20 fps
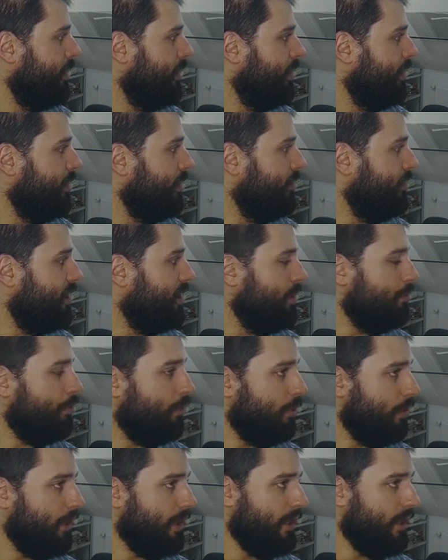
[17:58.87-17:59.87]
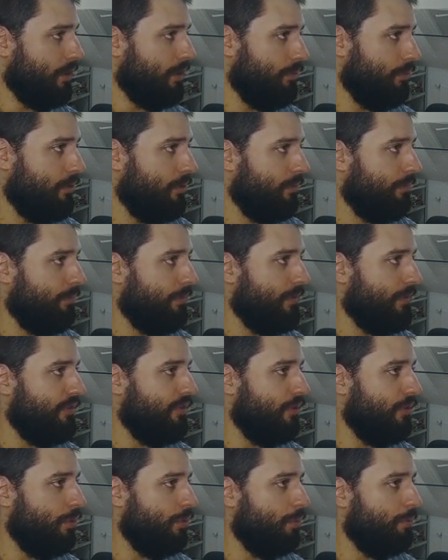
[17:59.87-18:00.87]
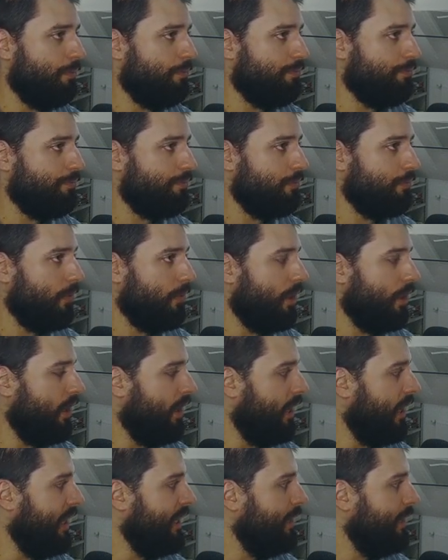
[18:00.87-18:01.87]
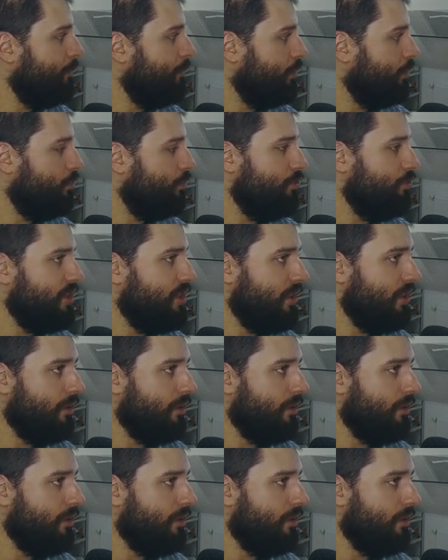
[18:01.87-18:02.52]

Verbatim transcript: the keyboard layout. So I am not using